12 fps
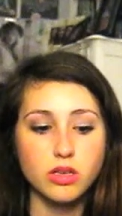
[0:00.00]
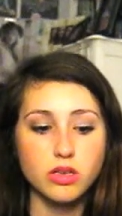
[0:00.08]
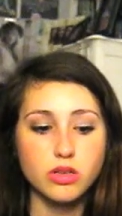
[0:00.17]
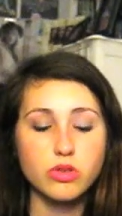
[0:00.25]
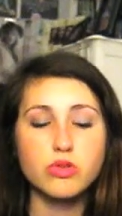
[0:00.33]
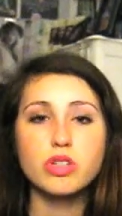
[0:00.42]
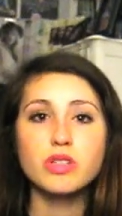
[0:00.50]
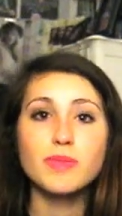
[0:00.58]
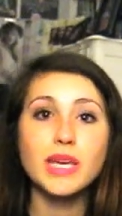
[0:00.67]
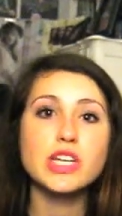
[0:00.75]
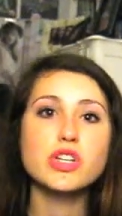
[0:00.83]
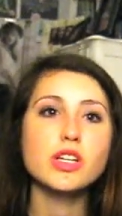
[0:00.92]
So just
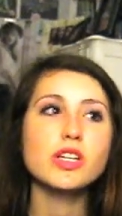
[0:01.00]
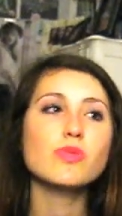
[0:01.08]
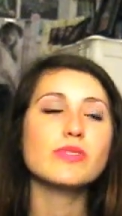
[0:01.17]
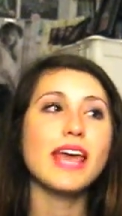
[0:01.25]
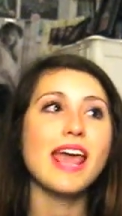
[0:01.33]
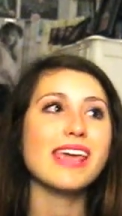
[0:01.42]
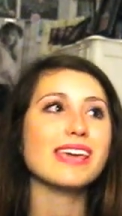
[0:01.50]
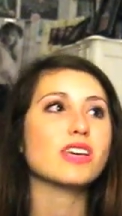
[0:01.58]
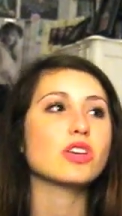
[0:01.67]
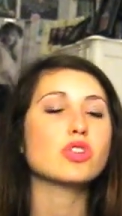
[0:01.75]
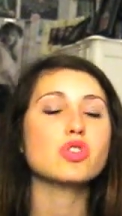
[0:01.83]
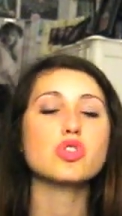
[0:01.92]
make sure you
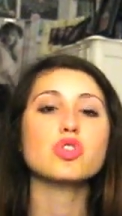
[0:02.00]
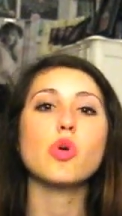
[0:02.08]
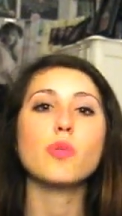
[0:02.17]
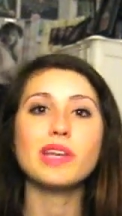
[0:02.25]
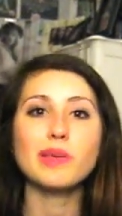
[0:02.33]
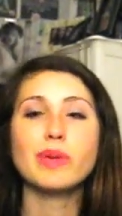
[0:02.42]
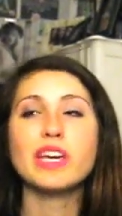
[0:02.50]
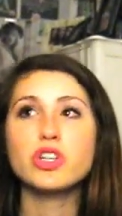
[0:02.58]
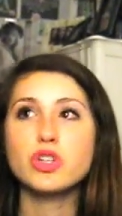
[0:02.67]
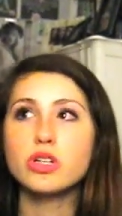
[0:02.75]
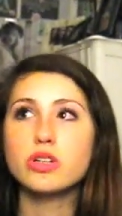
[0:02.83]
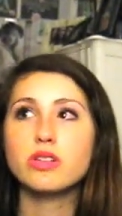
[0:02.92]
take so many
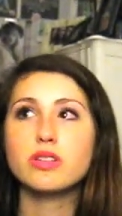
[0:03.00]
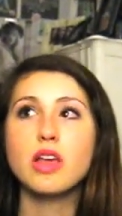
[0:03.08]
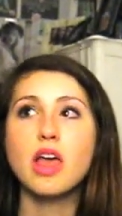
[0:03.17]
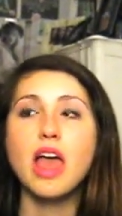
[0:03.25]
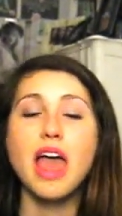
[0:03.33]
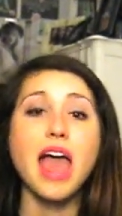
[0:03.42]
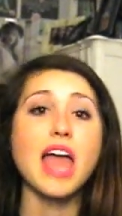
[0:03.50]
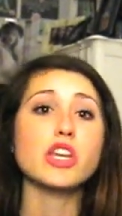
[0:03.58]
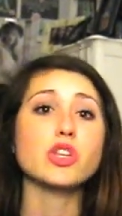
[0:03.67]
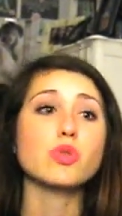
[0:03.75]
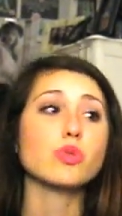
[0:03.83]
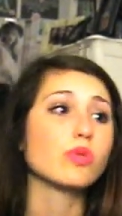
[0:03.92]
pictures
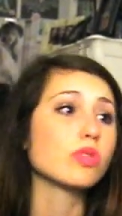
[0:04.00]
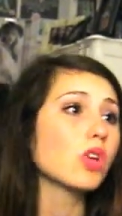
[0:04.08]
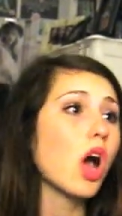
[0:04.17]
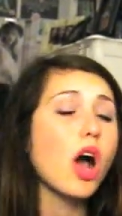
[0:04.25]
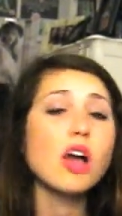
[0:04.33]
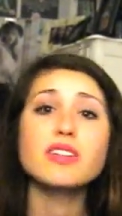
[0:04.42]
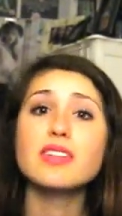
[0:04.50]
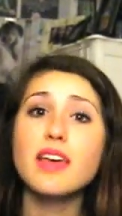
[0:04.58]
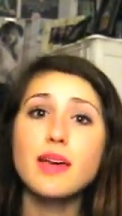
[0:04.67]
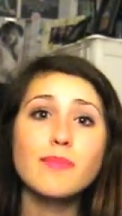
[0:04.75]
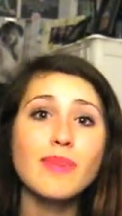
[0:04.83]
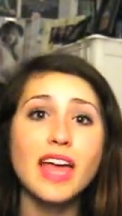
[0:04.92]
and you talk to
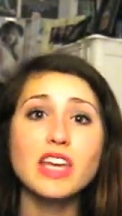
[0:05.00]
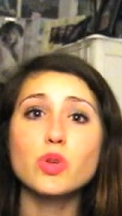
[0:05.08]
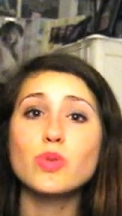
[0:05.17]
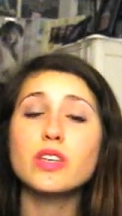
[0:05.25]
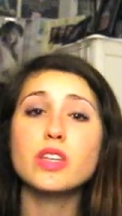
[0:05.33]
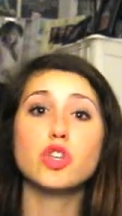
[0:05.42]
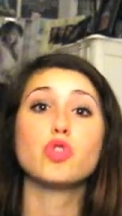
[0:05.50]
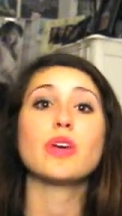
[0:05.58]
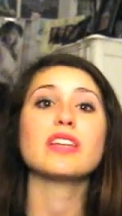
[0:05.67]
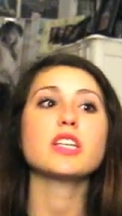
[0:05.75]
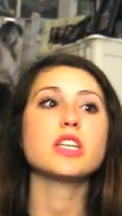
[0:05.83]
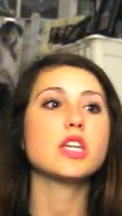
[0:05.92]
them, and you
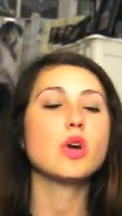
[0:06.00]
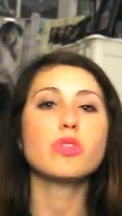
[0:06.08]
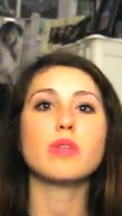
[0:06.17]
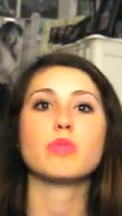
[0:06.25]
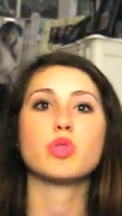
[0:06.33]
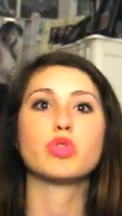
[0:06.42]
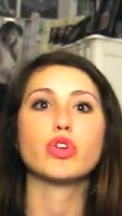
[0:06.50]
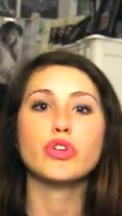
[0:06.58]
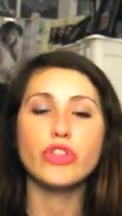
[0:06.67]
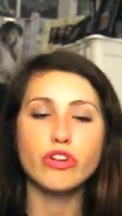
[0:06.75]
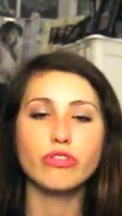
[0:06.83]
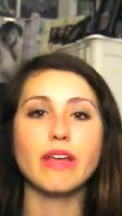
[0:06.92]
get to know them, you
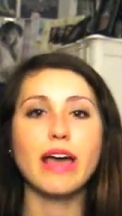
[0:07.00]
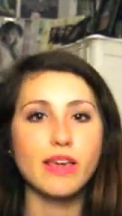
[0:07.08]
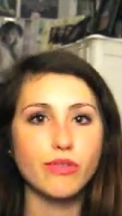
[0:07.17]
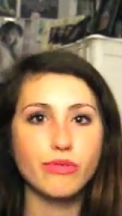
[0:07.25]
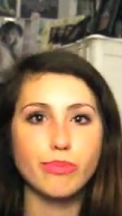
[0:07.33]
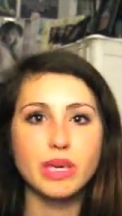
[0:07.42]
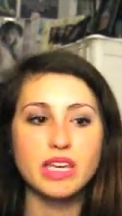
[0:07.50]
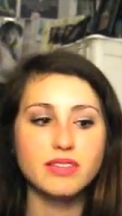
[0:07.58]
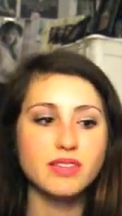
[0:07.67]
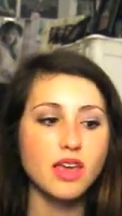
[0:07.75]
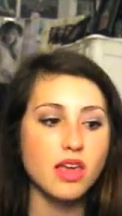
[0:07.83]
learn their life, because